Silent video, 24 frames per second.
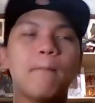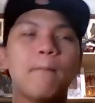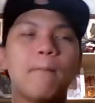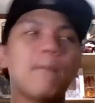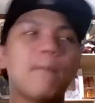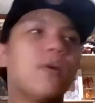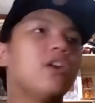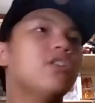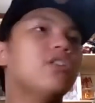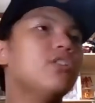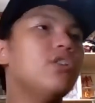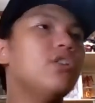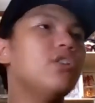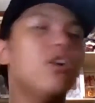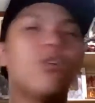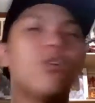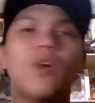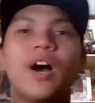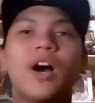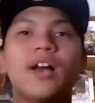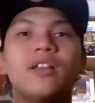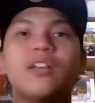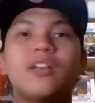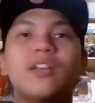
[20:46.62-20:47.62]
But yo,
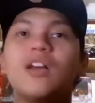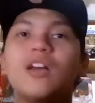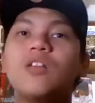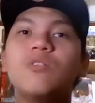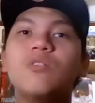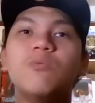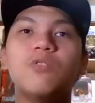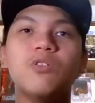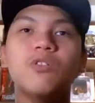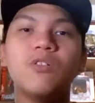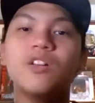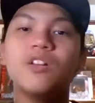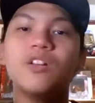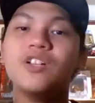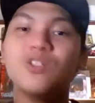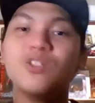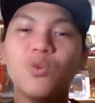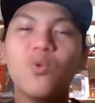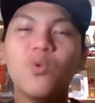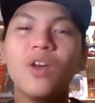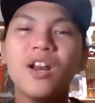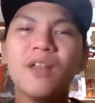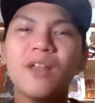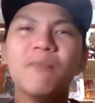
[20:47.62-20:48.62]
I tell you, bro,
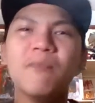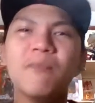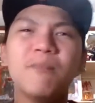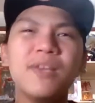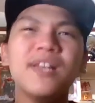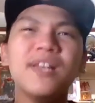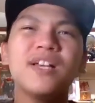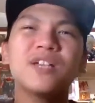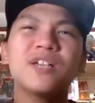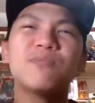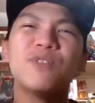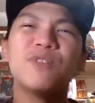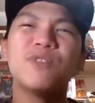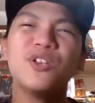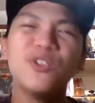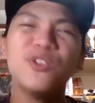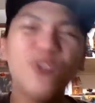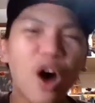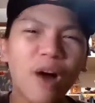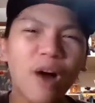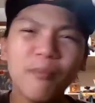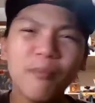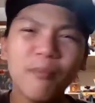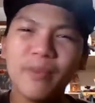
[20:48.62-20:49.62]
Joel Embiid has been
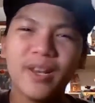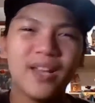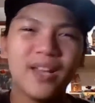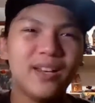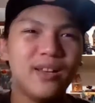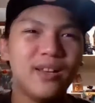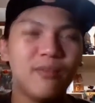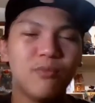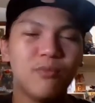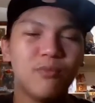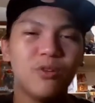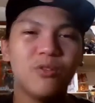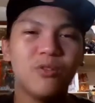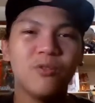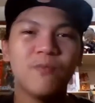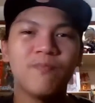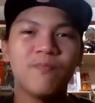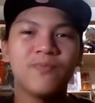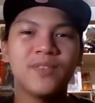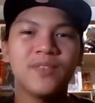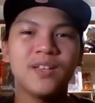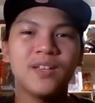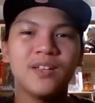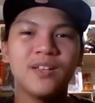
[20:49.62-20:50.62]
dominating, bro.
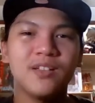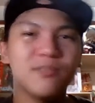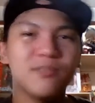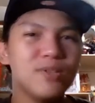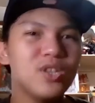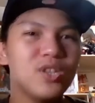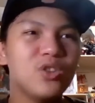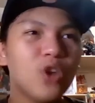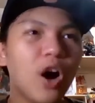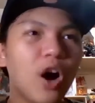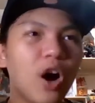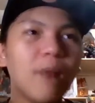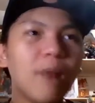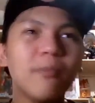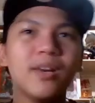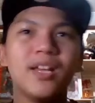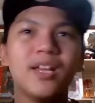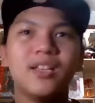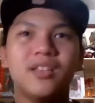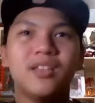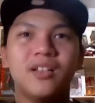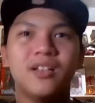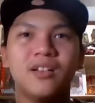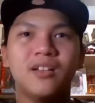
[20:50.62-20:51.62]
Been
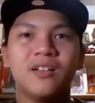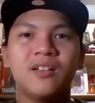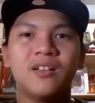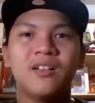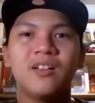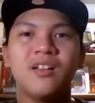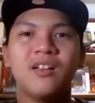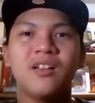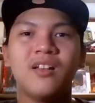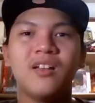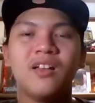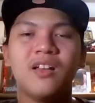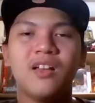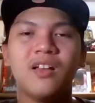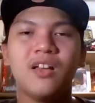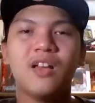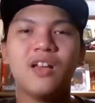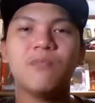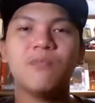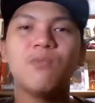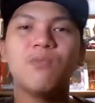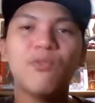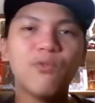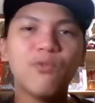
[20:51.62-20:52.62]
dominating.
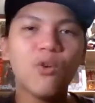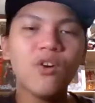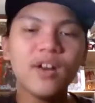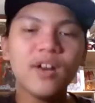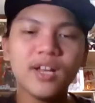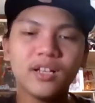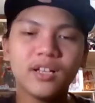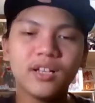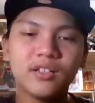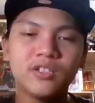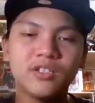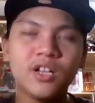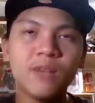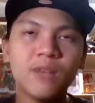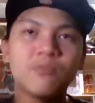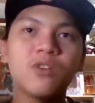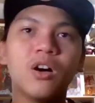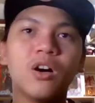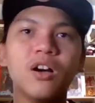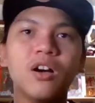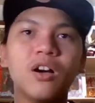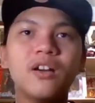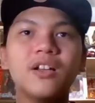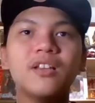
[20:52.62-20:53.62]
And before that James
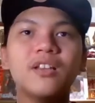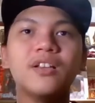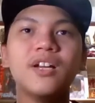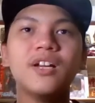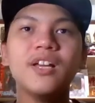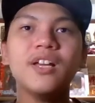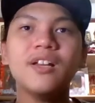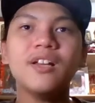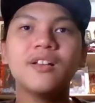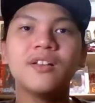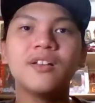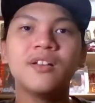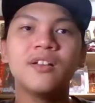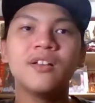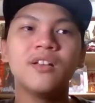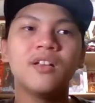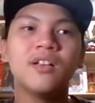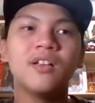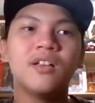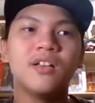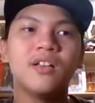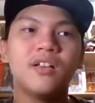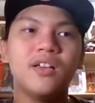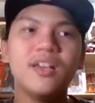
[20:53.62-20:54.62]
Harden trade,
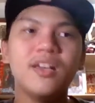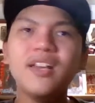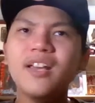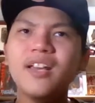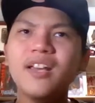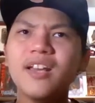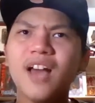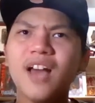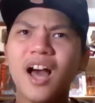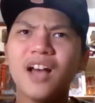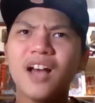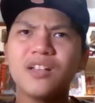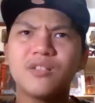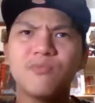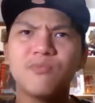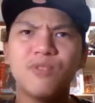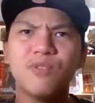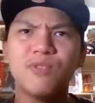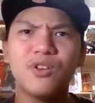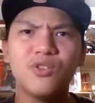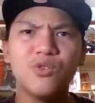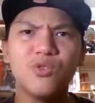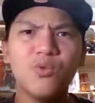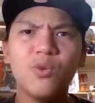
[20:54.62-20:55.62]
he has
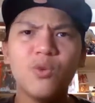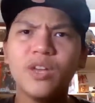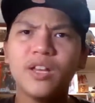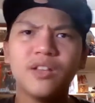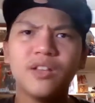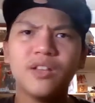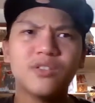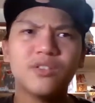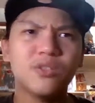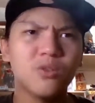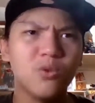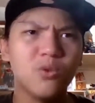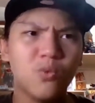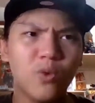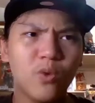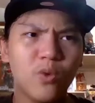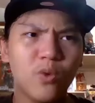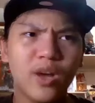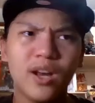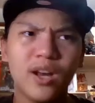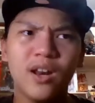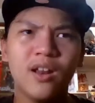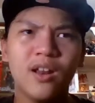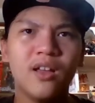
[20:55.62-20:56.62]
been doing it so
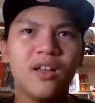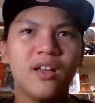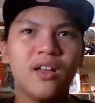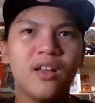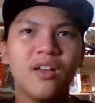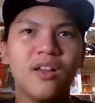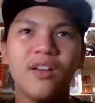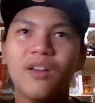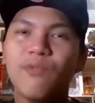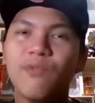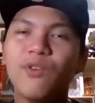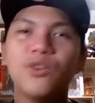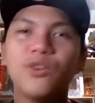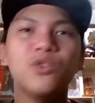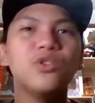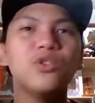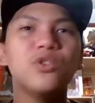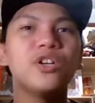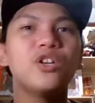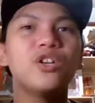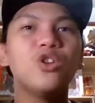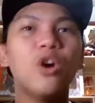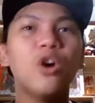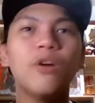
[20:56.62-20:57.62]
well. Even though
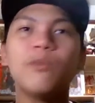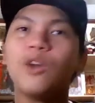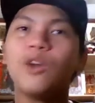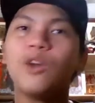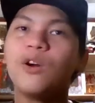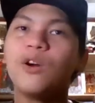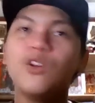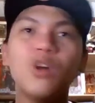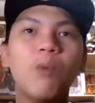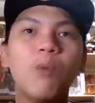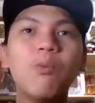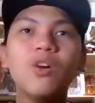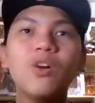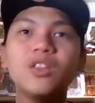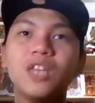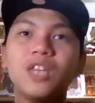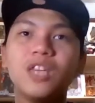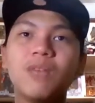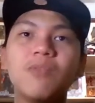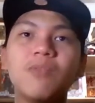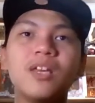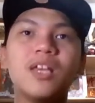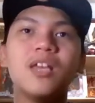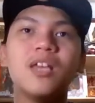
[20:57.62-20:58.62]
they're double
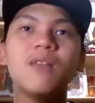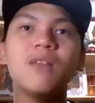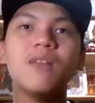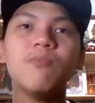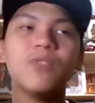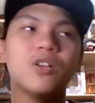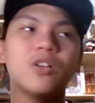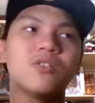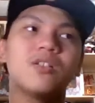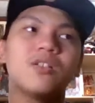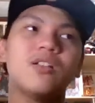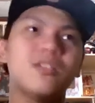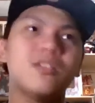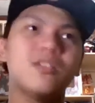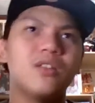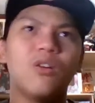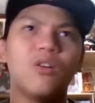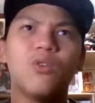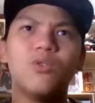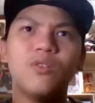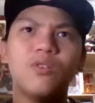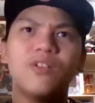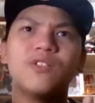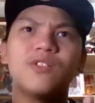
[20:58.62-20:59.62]
teaming him because he's the
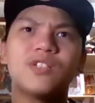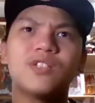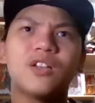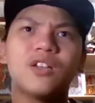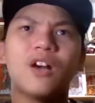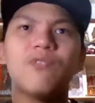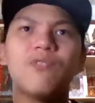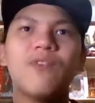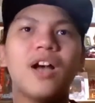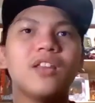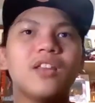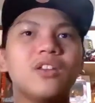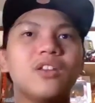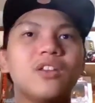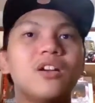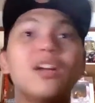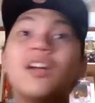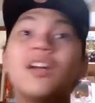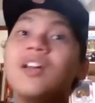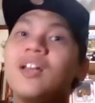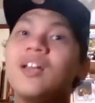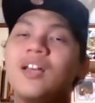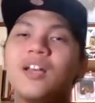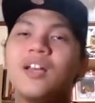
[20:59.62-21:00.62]
only star factor,
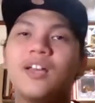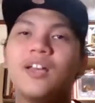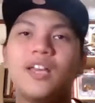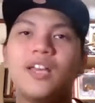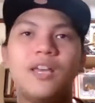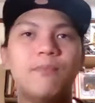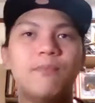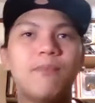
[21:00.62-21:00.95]
he